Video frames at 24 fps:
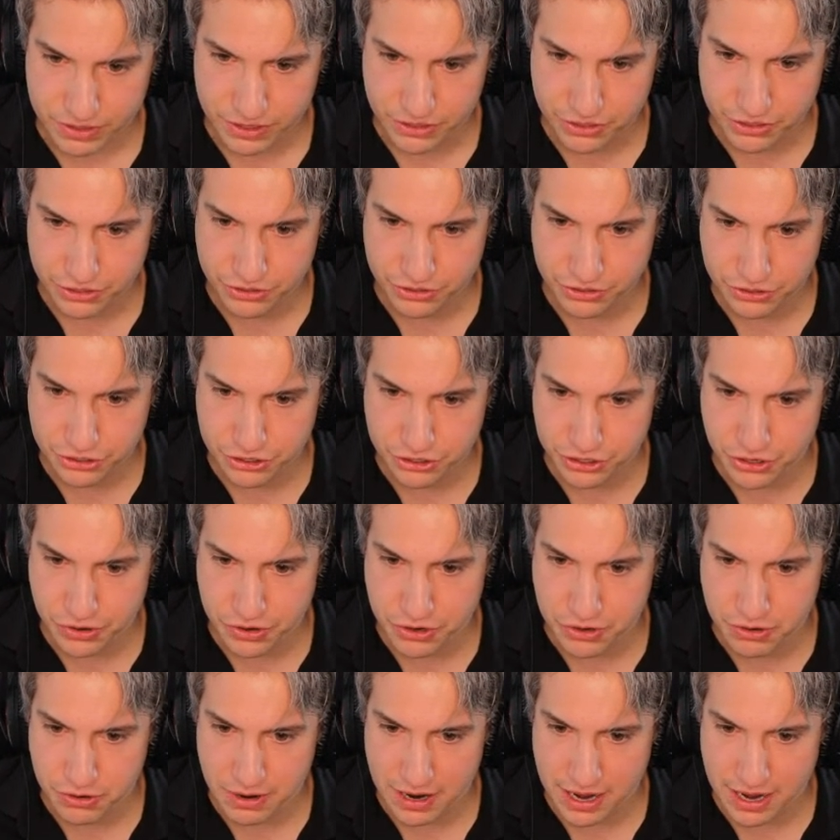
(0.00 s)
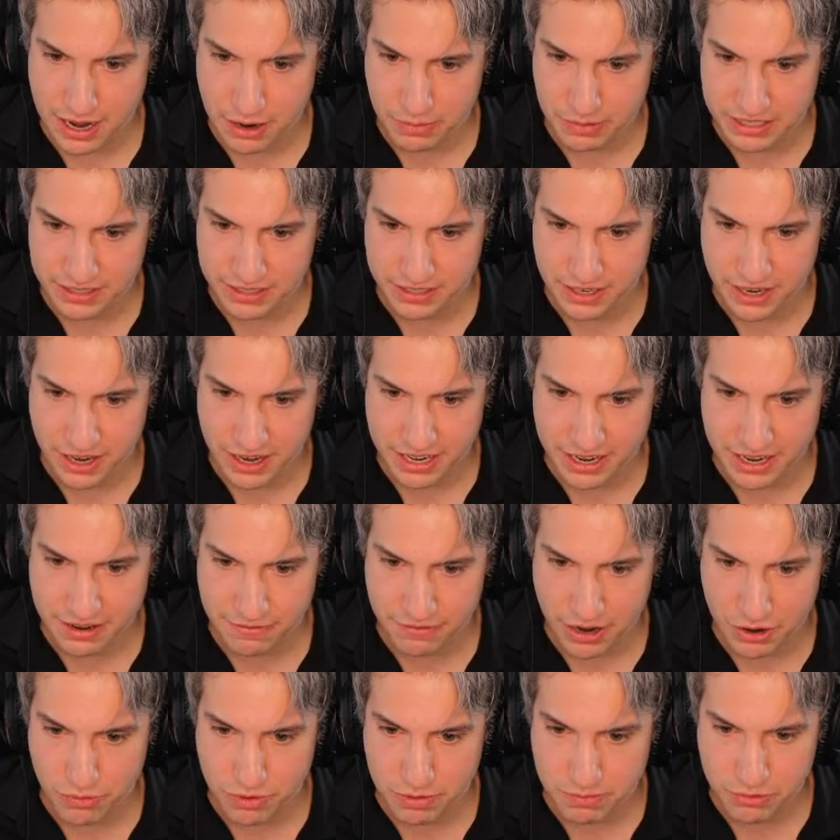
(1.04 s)
just to show you how it's done.
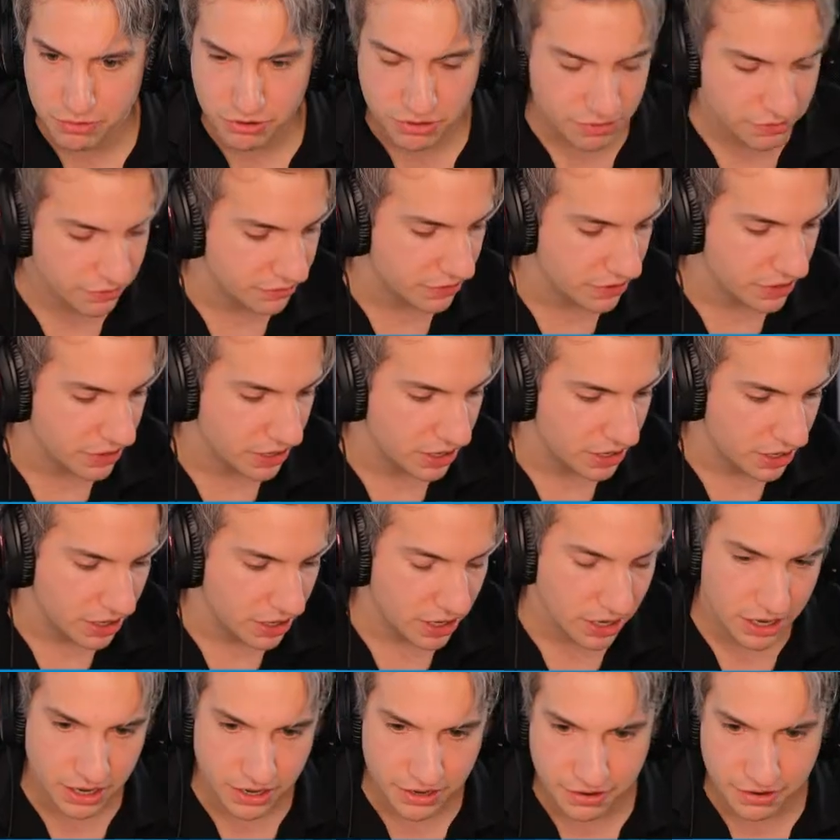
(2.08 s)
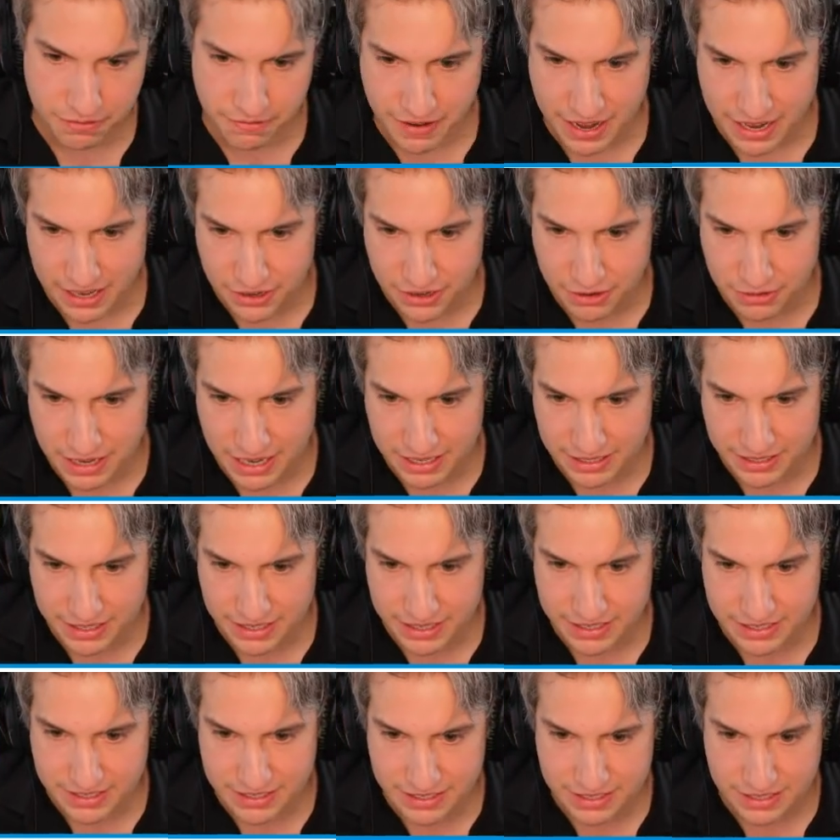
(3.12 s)
If I remove the value like
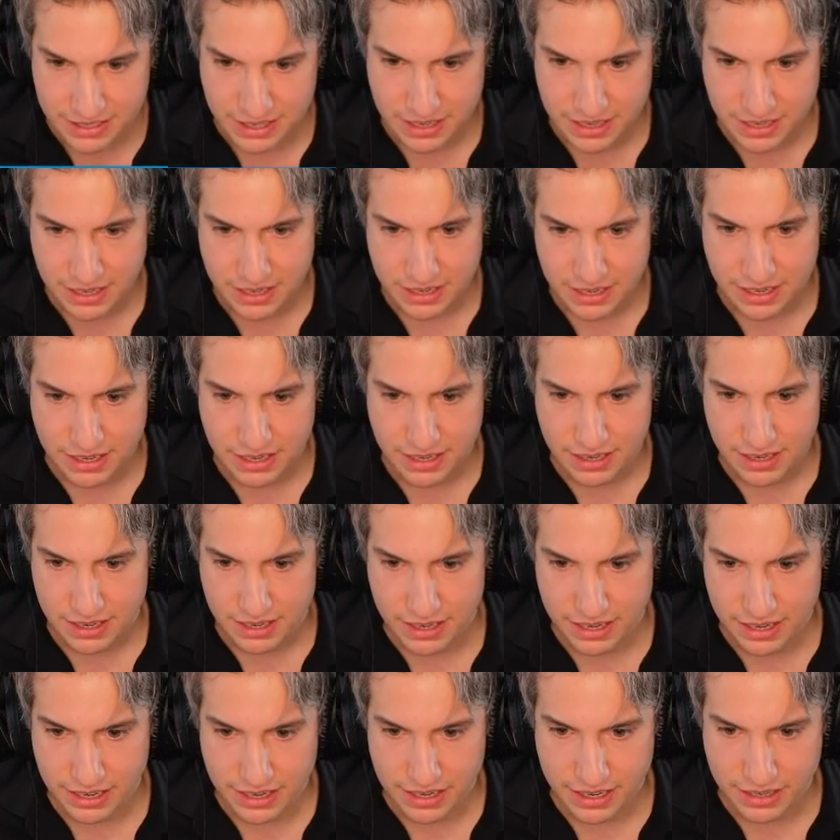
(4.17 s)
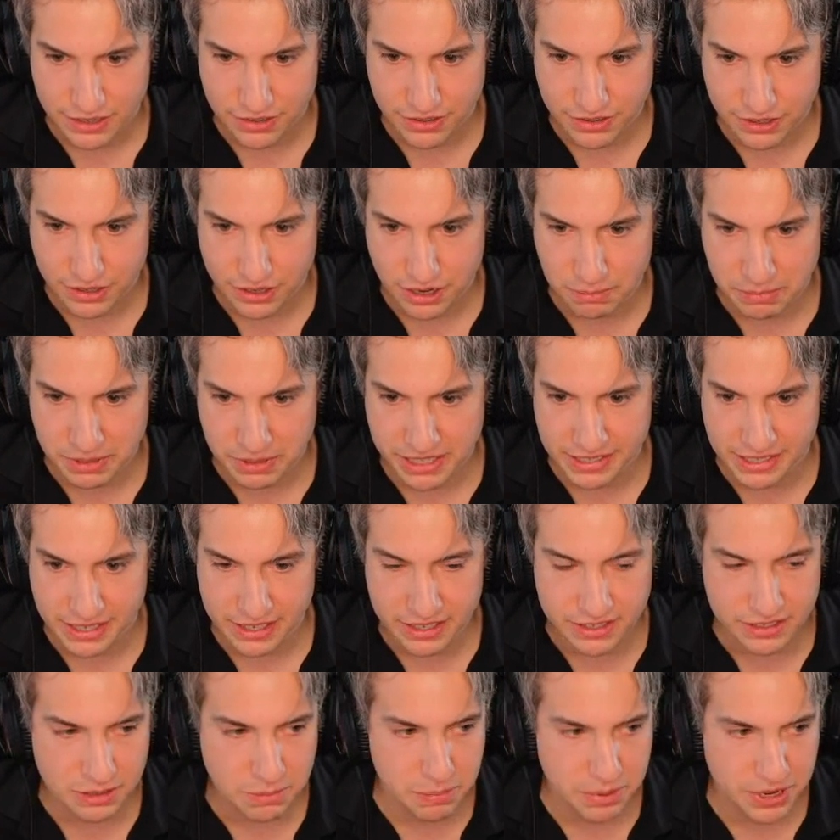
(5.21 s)
this, it completely
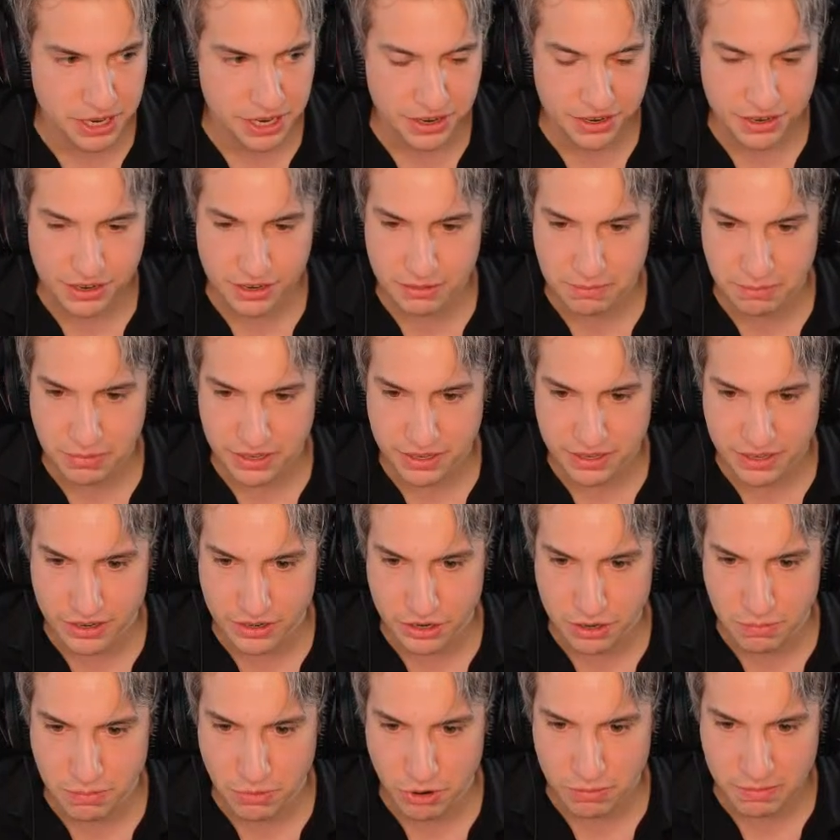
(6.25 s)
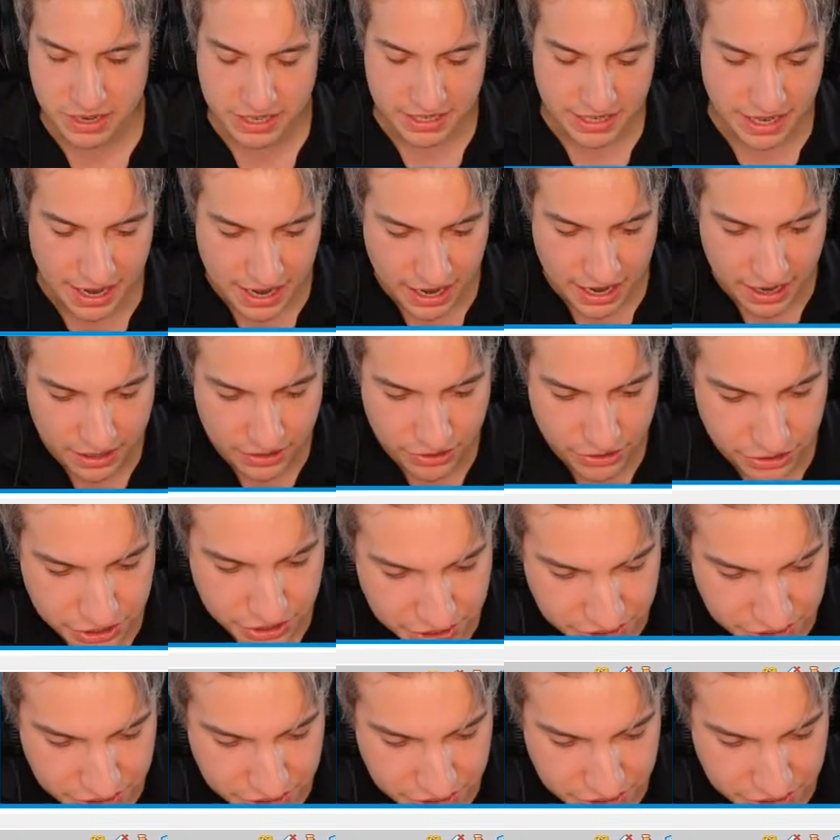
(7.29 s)
disappears. But the moment I enter